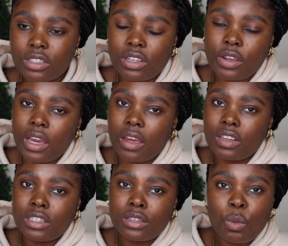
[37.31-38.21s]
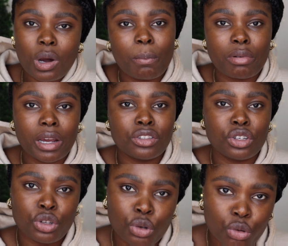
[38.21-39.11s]
So yeah, this is a one brand
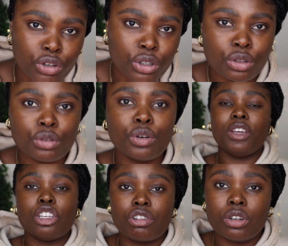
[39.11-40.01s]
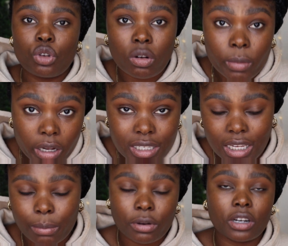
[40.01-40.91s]
tutorial featuring Laura
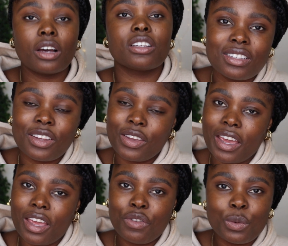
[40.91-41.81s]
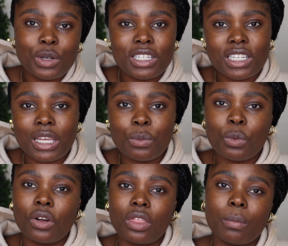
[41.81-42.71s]
Mercier products. So yeah, if you want to see
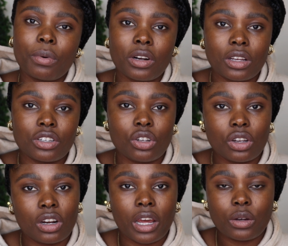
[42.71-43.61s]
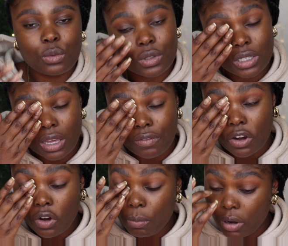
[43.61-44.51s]
what the products look like all together
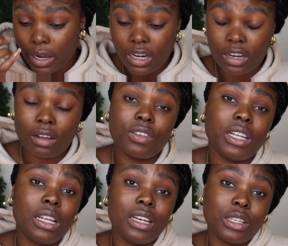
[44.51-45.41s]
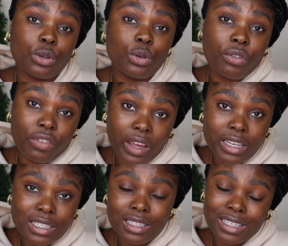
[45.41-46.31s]
on my lovely little
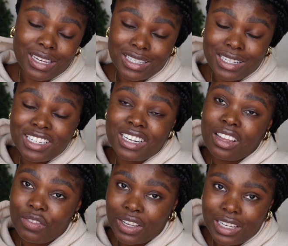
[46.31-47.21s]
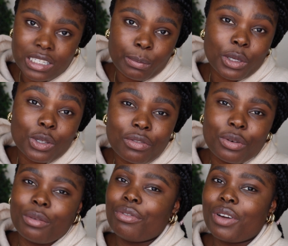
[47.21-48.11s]
face, yes it is lovely, it's beautiful
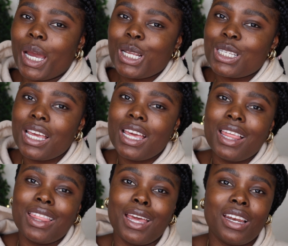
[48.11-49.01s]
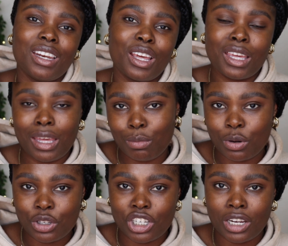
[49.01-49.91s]
in fact, then keep
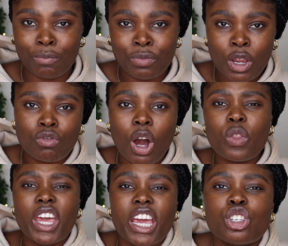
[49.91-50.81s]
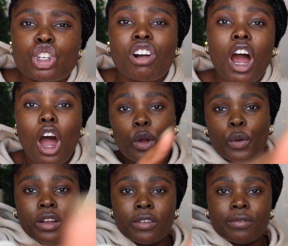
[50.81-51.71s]
watching. Roll the intro!